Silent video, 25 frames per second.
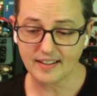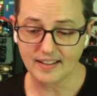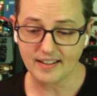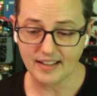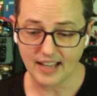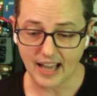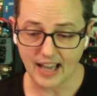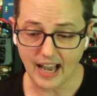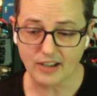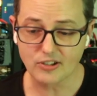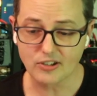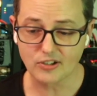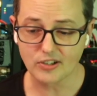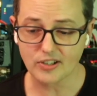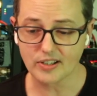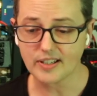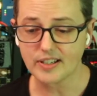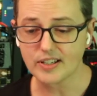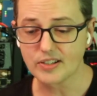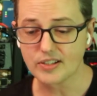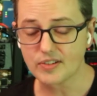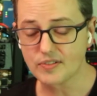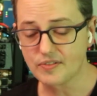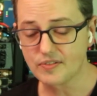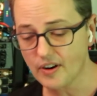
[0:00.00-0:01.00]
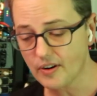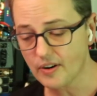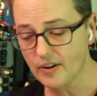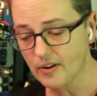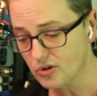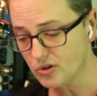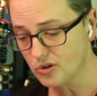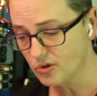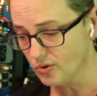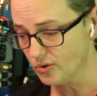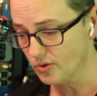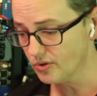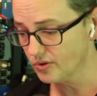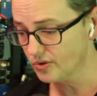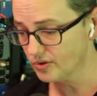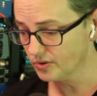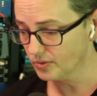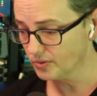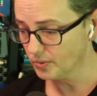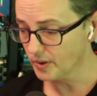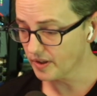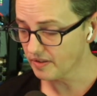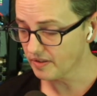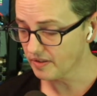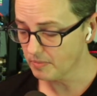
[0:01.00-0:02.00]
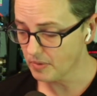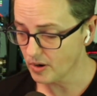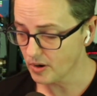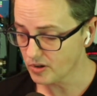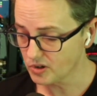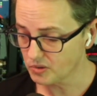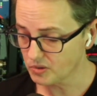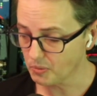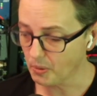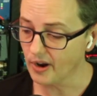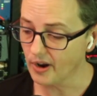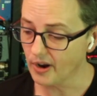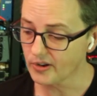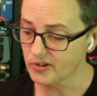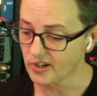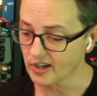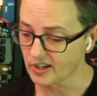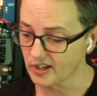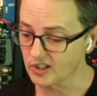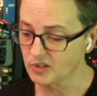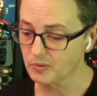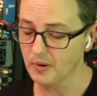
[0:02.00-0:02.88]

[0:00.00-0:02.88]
actually is very true with most projects,